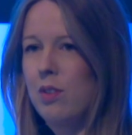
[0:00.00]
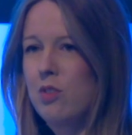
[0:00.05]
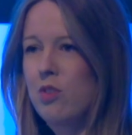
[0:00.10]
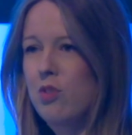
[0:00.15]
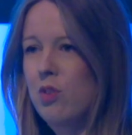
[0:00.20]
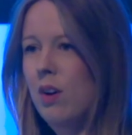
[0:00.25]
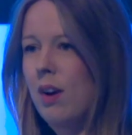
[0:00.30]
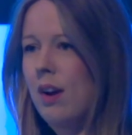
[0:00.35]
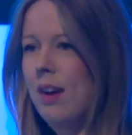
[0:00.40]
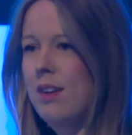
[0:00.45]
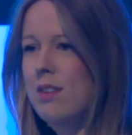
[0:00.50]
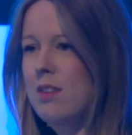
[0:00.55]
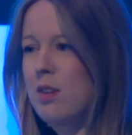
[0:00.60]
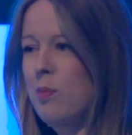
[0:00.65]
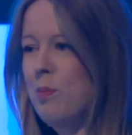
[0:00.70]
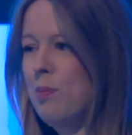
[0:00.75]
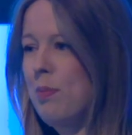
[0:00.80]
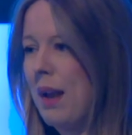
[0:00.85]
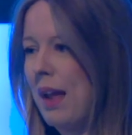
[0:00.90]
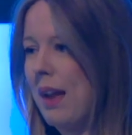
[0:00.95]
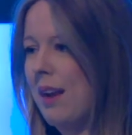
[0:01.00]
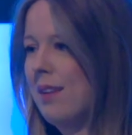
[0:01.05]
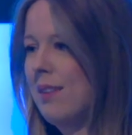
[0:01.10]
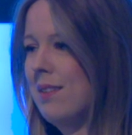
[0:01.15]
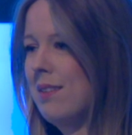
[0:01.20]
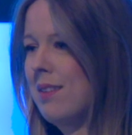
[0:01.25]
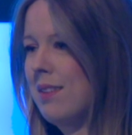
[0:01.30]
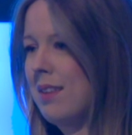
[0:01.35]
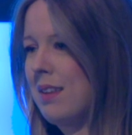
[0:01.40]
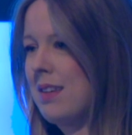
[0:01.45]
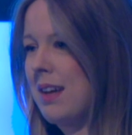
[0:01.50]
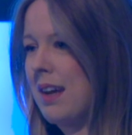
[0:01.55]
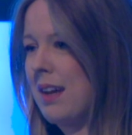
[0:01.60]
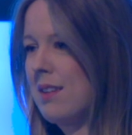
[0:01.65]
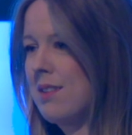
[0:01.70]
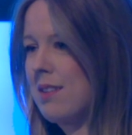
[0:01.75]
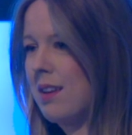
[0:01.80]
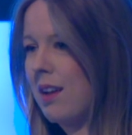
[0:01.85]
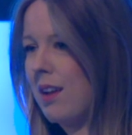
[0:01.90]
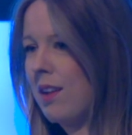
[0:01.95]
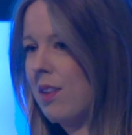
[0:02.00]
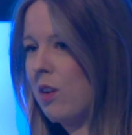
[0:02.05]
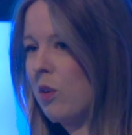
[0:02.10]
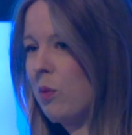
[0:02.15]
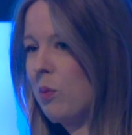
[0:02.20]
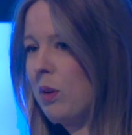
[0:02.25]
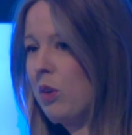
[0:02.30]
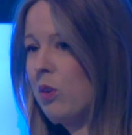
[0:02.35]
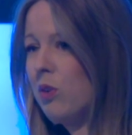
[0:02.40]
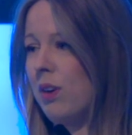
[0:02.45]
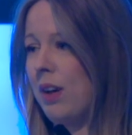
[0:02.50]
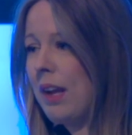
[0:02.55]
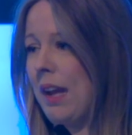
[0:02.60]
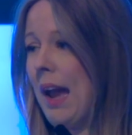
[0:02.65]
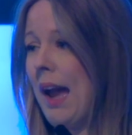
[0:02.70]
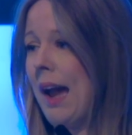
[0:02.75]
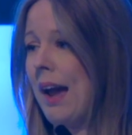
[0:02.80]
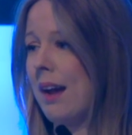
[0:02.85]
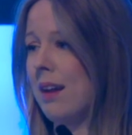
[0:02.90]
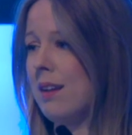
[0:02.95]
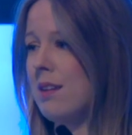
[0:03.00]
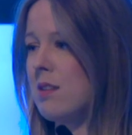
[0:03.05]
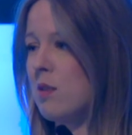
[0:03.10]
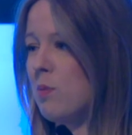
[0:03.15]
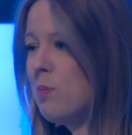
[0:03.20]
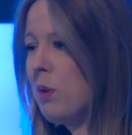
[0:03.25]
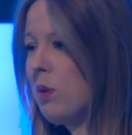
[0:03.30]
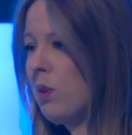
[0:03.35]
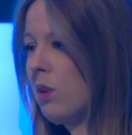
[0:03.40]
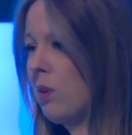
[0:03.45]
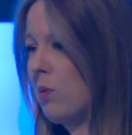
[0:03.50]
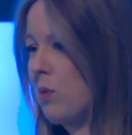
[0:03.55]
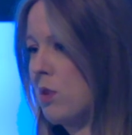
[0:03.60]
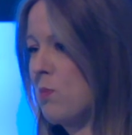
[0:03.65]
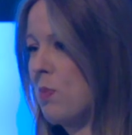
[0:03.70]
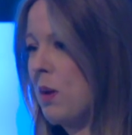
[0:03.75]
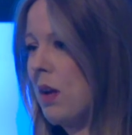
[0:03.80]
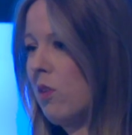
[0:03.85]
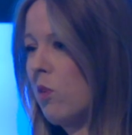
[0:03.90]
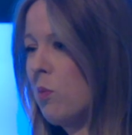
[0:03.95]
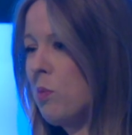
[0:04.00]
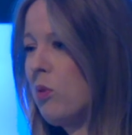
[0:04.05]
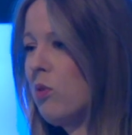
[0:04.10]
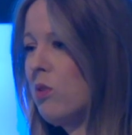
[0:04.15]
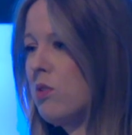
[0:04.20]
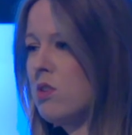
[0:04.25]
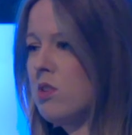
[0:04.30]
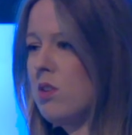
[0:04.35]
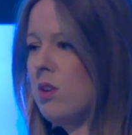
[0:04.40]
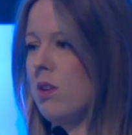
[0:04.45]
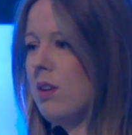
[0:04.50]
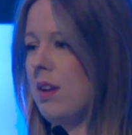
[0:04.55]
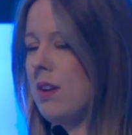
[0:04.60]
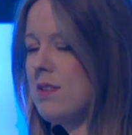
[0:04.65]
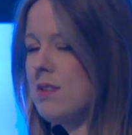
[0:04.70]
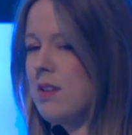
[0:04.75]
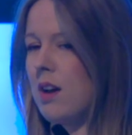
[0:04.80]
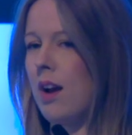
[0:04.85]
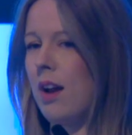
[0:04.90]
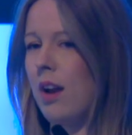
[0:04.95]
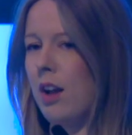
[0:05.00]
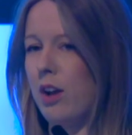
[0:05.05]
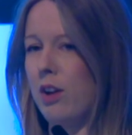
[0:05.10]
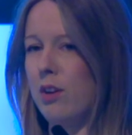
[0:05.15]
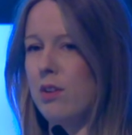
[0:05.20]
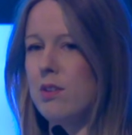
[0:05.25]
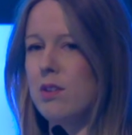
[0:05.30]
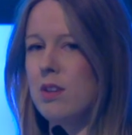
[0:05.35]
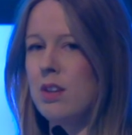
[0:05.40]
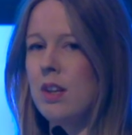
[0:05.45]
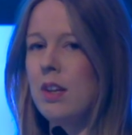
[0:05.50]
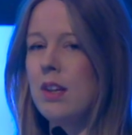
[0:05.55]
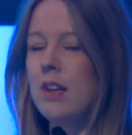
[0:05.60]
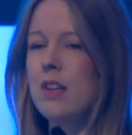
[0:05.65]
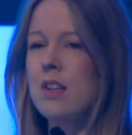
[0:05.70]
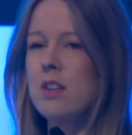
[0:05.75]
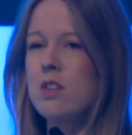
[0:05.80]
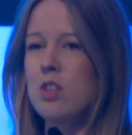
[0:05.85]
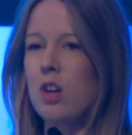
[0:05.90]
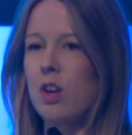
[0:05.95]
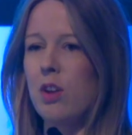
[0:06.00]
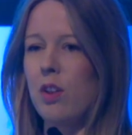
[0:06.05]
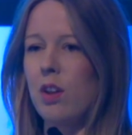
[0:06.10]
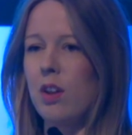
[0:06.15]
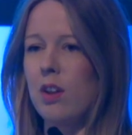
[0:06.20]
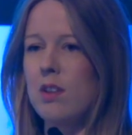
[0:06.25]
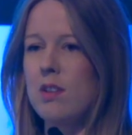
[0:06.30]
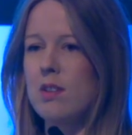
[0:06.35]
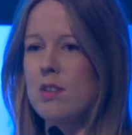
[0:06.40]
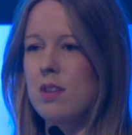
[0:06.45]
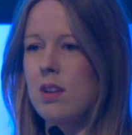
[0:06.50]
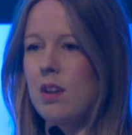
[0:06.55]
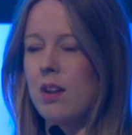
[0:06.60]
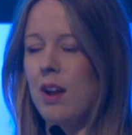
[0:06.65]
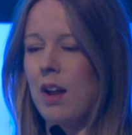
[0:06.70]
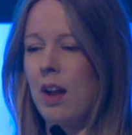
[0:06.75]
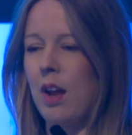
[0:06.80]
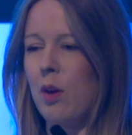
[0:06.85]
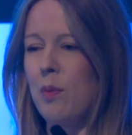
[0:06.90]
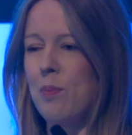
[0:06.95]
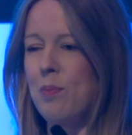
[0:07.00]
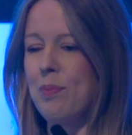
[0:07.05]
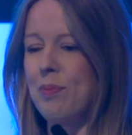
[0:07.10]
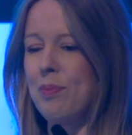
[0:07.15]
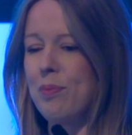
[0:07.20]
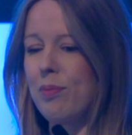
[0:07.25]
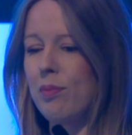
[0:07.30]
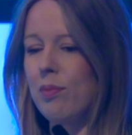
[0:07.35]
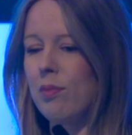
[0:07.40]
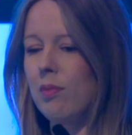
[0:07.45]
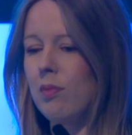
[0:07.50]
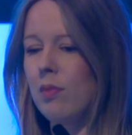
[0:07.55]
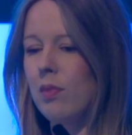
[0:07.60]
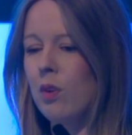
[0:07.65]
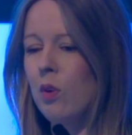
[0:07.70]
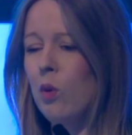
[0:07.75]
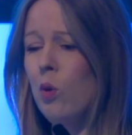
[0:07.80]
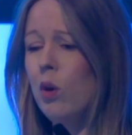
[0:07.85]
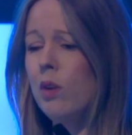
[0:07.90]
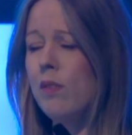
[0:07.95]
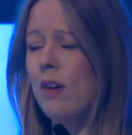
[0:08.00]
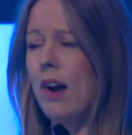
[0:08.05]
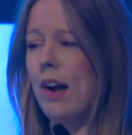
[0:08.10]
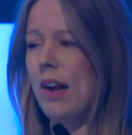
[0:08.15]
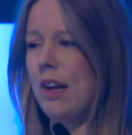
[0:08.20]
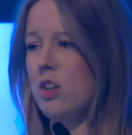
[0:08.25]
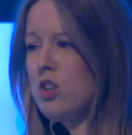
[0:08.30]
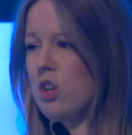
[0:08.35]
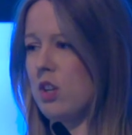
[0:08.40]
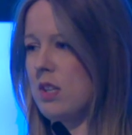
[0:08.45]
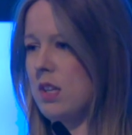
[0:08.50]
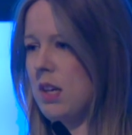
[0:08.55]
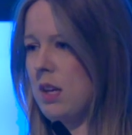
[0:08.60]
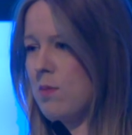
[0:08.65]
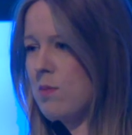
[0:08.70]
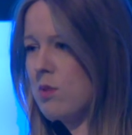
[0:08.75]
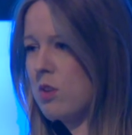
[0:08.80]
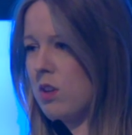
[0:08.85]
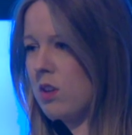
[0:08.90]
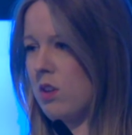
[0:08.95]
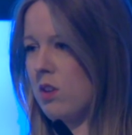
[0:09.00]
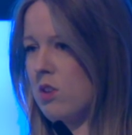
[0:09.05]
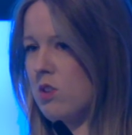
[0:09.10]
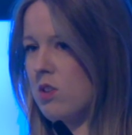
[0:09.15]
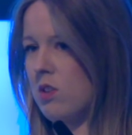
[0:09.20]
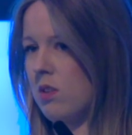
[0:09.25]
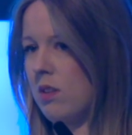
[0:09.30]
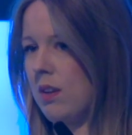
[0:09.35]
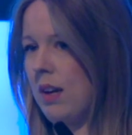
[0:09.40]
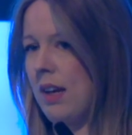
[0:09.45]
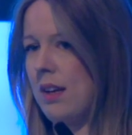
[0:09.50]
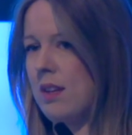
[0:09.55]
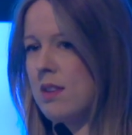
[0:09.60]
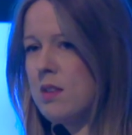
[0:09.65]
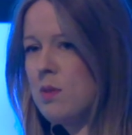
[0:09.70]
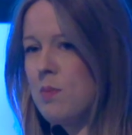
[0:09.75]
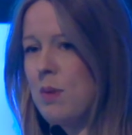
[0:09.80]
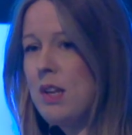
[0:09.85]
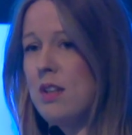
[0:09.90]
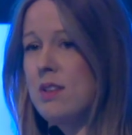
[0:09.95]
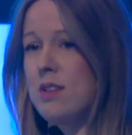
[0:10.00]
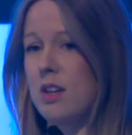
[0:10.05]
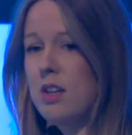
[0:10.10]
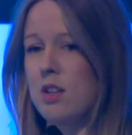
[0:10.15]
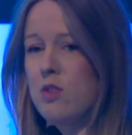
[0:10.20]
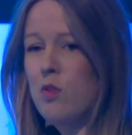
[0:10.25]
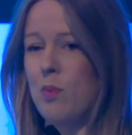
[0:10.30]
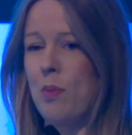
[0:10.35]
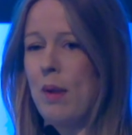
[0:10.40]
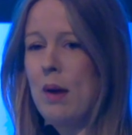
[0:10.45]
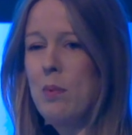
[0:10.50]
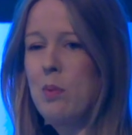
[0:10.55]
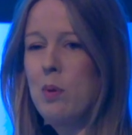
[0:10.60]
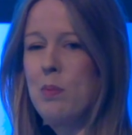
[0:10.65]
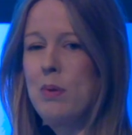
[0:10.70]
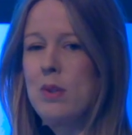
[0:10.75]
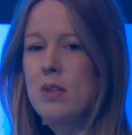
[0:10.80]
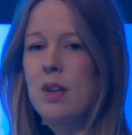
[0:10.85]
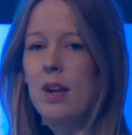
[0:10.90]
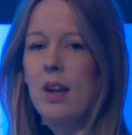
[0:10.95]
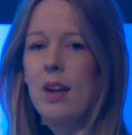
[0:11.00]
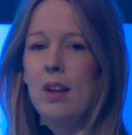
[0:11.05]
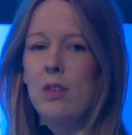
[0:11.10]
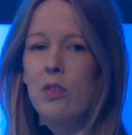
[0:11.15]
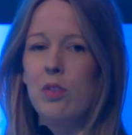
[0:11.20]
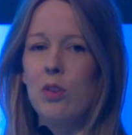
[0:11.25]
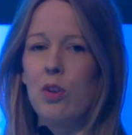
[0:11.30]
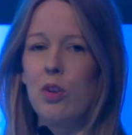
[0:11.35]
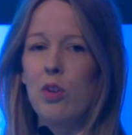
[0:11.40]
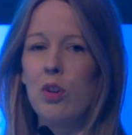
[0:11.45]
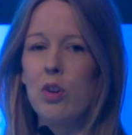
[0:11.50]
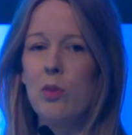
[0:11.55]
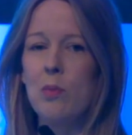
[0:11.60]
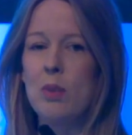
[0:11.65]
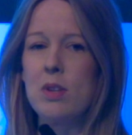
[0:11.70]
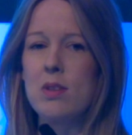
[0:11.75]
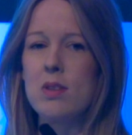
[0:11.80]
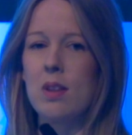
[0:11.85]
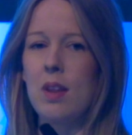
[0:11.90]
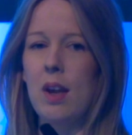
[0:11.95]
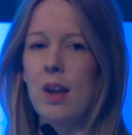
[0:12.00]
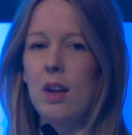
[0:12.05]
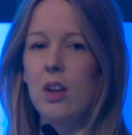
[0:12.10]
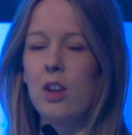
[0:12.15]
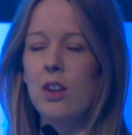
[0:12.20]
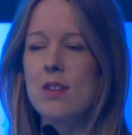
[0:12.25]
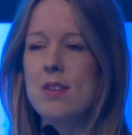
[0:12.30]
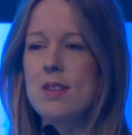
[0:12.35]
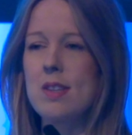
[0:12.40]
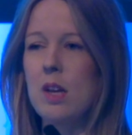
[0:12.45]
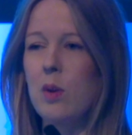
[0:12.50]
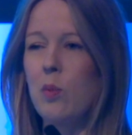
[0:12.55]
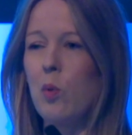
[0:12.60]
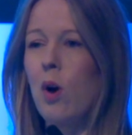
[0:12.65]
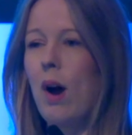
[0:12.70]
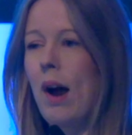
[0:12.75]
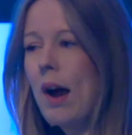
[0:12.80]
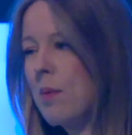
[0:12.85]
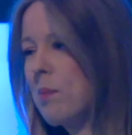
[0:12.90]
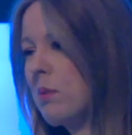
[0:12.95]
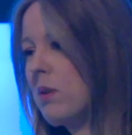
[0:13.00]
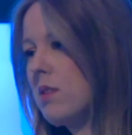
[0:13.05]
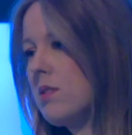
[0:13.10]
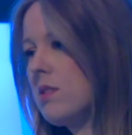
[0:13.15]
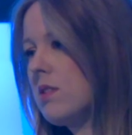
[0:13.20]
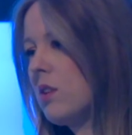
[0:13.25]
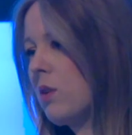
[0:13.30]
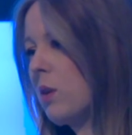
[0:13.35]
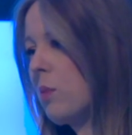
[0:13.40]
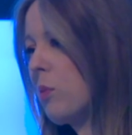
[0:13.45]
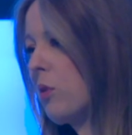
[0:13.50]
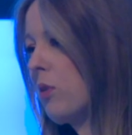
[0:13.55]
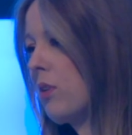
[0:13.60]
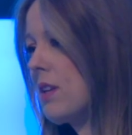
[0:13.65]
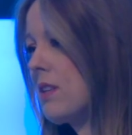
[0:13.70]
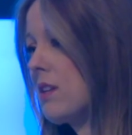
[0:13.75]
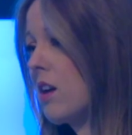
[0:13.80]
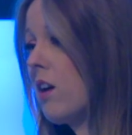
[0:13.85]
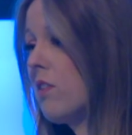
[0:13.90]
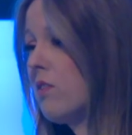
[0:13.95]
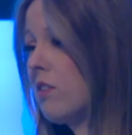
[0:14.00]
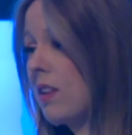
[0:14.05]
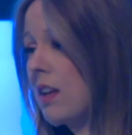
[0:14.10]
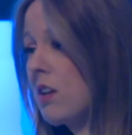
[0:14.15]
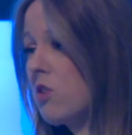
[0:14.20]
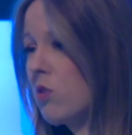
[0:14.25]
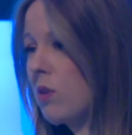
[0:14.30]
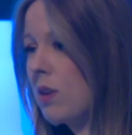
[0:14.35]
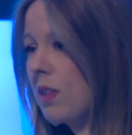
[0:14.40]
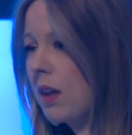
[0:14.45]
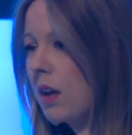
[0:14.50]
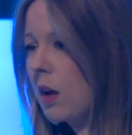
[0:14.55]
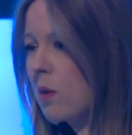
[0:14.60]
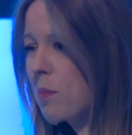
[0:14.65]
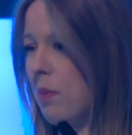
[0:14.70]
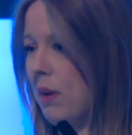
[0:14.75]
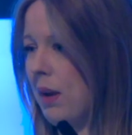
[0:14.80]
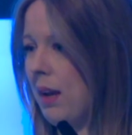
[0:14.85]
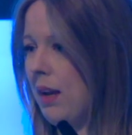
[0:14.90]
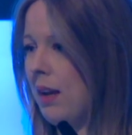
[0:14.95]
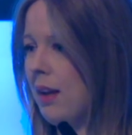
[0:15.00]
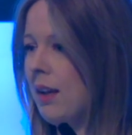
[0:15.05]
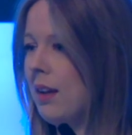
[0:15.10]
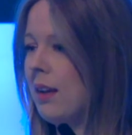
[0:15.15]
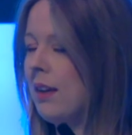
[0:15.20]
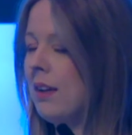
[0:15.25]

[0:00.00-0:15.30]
trying to blend the data that we already had, but that was being reported on in siloed, so that all of our HR teams could gain some insights from that, but particularly for recruitment, so they could see what happens to employees after they join the company.